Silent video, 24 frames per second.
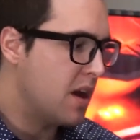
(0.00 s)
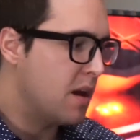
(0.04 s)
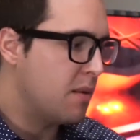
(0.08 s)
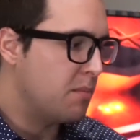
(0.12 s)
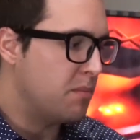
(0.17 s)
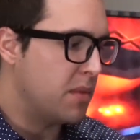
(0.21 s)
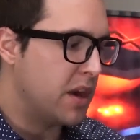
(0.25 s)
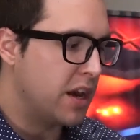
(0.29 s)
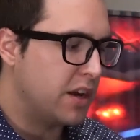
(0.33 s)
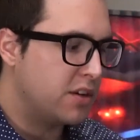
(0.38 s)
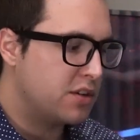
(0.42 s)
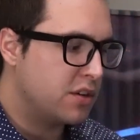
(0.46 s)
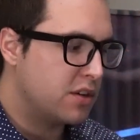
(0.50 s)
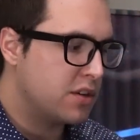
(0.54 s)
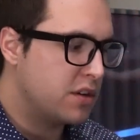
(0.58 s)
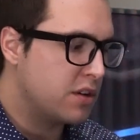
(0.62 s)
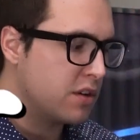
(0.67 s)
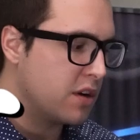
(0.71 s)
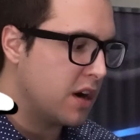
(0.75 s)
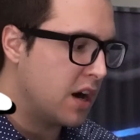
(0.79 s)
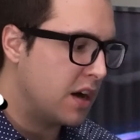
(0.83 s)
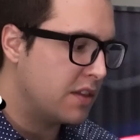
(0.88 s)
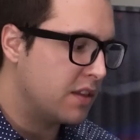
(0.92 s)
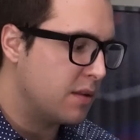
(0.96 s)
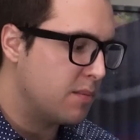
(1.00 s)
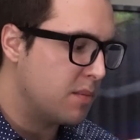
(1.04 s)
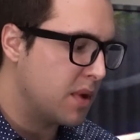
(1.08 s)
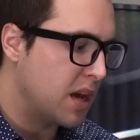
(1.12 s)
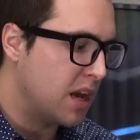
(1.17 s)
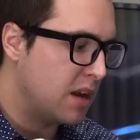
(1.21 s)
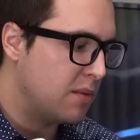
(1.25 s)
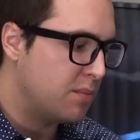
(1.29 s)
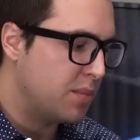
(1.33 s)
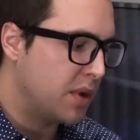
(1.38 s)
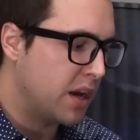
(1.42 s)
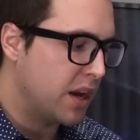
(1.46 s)
make sure you're on the
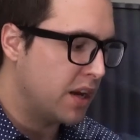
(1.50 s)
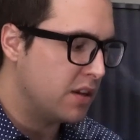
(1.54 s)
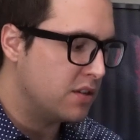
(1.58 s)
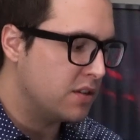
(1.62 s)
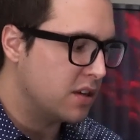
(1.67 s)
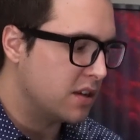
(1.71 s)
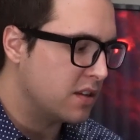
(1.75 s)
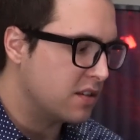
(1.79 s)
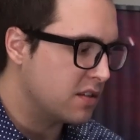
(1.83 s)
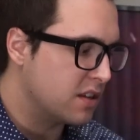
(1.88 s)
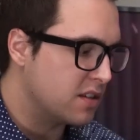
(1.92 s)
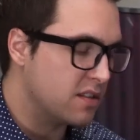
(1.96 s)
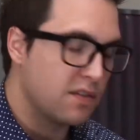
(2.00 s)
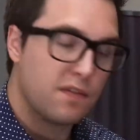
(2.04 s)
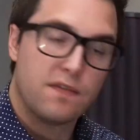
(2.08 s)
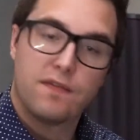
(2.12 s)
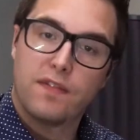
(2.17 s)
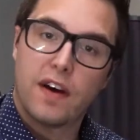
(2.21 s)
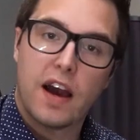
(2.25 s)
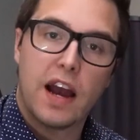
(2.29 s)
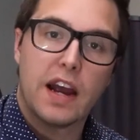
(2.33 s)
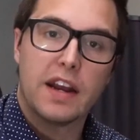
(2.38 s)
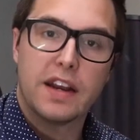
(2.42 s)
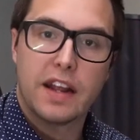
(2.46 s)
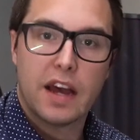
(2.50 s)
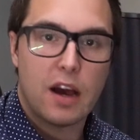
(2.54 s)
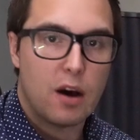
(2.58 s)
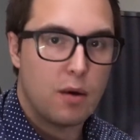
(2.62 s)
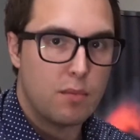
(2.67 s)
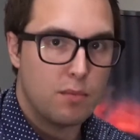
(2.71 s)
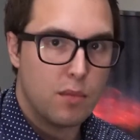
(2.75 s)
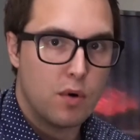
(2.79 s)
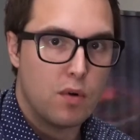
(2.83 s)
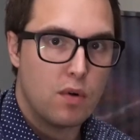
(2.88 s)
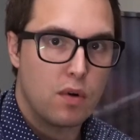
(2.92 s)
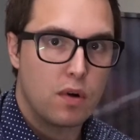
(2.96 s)
main page that says find out
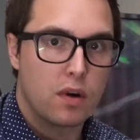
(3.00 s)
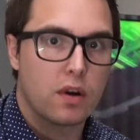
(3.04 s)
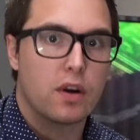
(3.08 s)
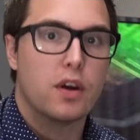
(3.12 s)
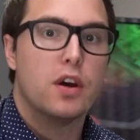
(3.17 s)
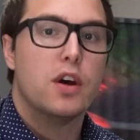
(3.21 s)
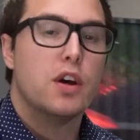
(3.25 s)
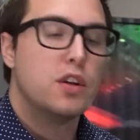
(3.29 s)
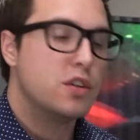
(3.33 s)
more.